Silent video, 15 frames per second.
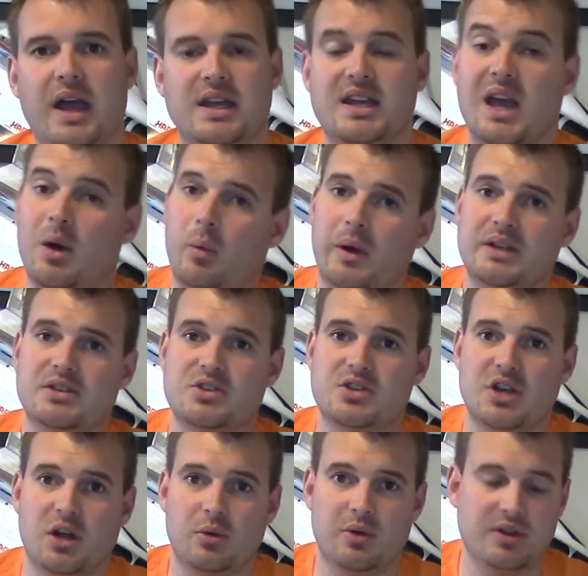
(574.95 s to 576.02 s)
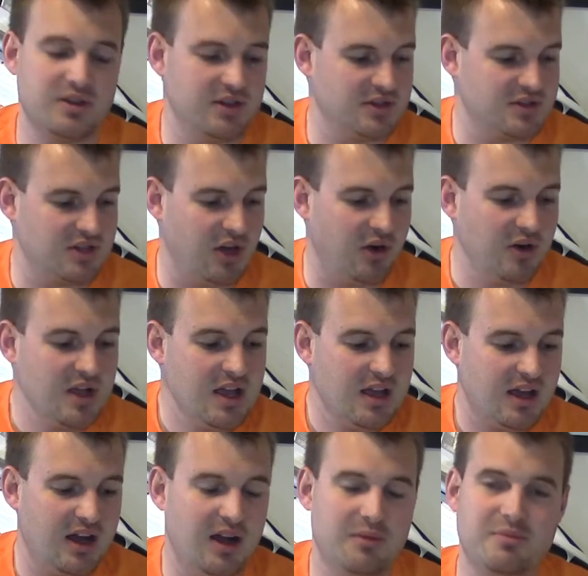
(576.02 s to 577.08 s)
Can't wait to share with you. So
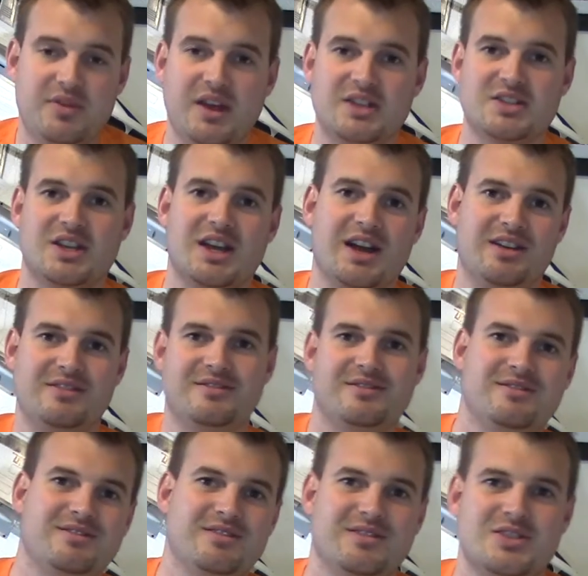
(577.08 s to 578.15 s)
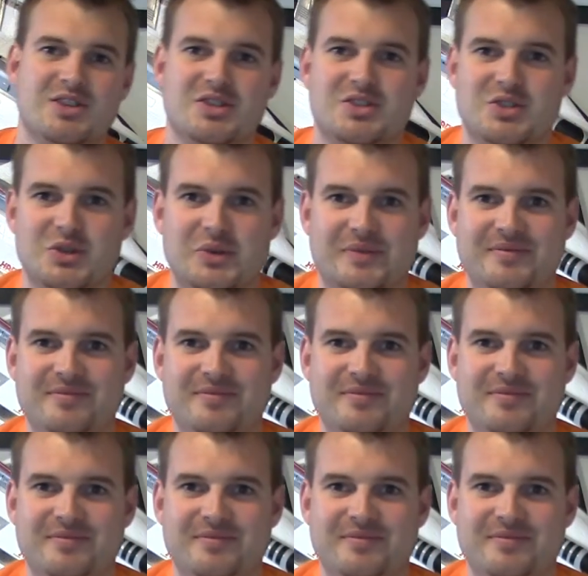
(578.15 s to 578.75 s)
thanks again. See you soon.